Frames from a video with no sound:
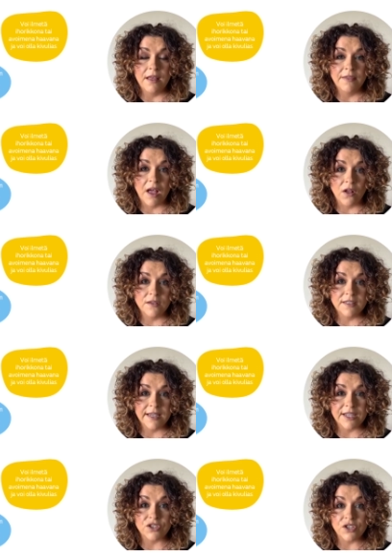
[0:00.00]
The ulcer
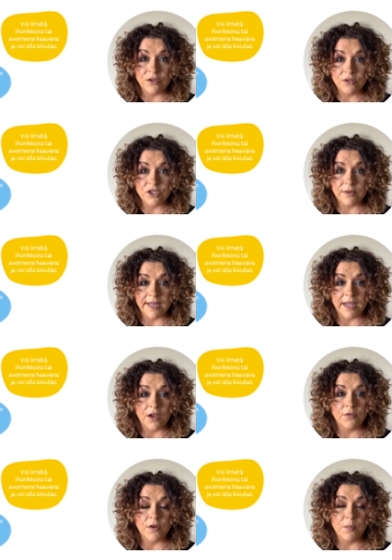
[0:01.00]
is usually over a